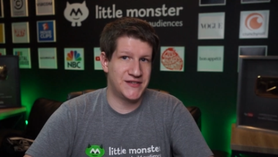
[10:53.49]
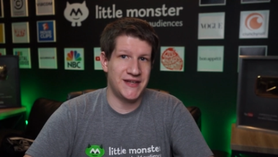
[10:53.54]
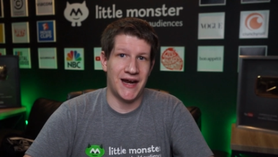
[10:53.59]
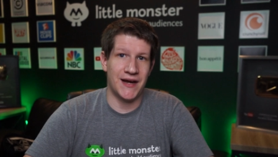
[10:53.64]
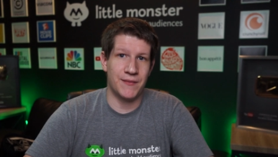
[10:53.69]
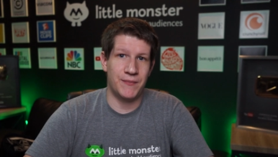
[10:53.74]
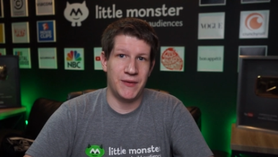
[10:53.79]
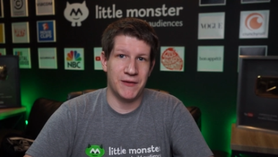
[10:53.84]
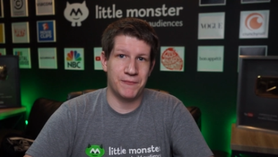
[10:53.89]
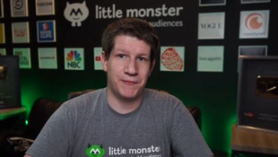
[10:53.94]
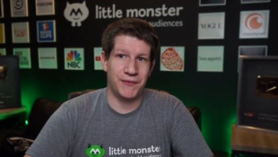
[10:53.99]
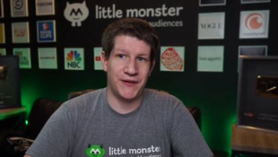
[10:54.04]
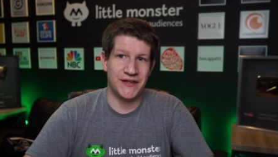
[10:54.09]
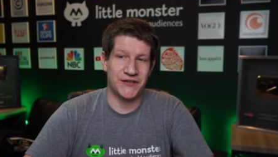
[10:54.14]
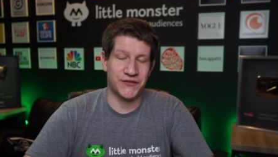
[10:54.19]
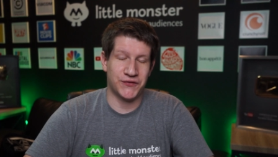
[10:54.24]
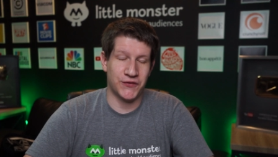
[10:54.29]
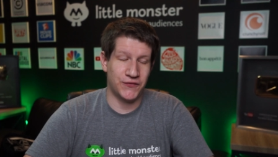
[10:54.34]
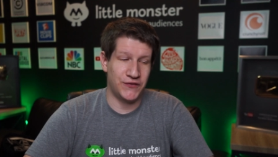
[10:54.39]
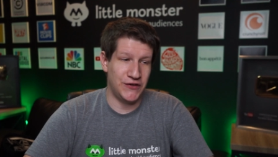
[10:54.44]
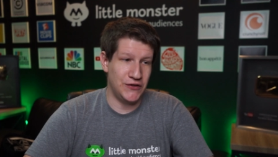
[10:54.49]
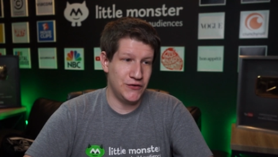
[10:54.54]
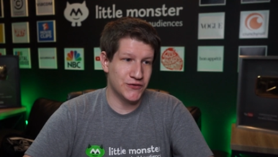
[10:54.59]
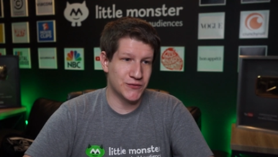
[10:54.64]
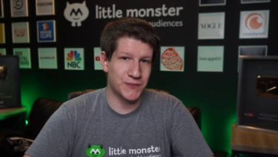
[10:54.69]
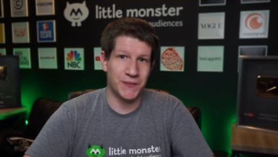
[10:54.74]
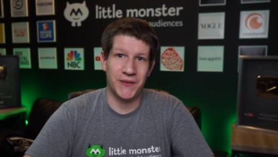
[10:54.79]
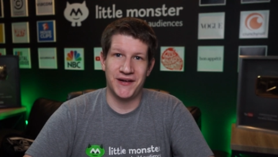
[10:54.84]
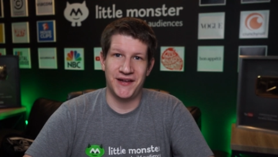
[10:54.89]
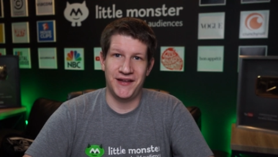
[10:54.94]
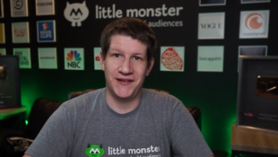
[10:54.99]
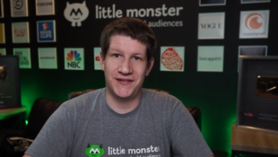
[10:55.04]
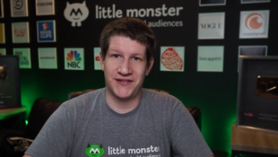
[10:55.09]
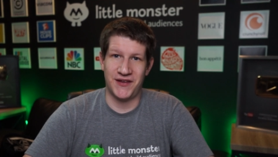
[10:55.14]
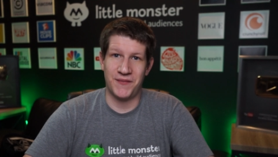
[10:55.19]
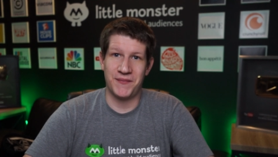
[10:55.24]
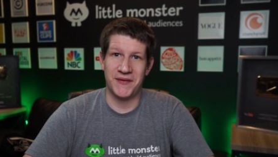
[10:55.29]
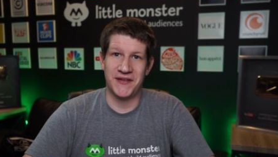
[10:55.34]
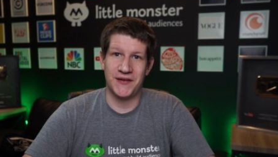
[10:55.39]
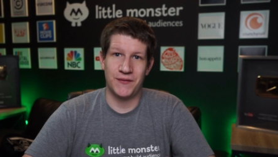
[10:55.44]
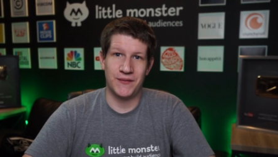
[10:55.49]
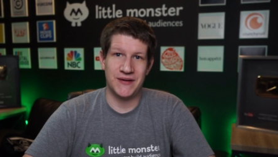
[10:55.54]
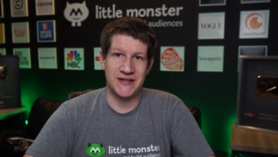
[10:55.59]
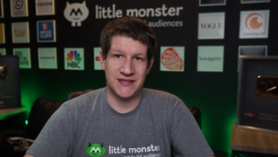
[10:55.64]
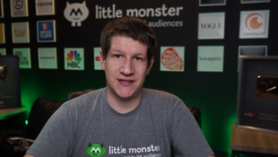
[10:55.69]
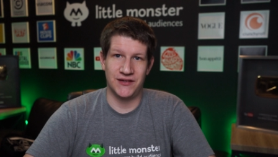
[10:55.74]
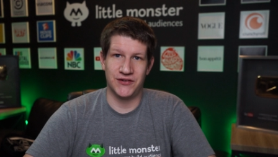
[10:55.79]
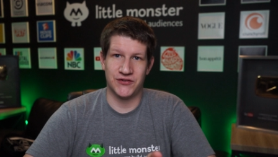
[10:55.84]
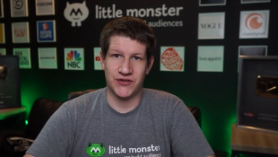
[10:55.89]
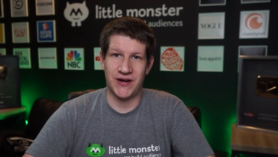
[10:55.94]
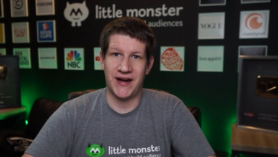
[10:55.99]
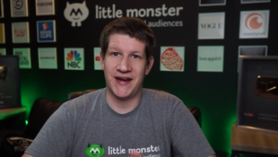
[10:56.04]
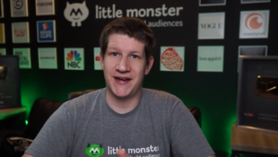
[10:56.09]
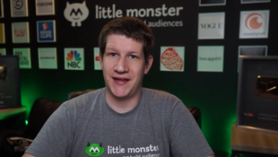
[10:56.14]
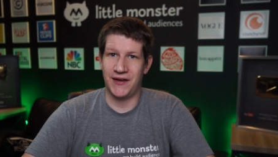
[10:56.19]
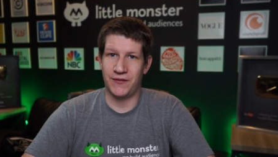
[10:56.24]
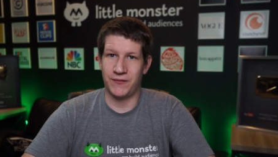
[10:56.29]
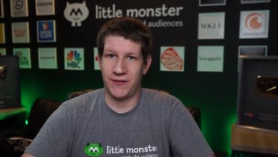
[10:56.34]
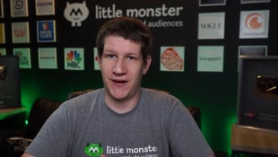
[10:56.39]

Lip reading: not a big place for views, but it's something that we still try and get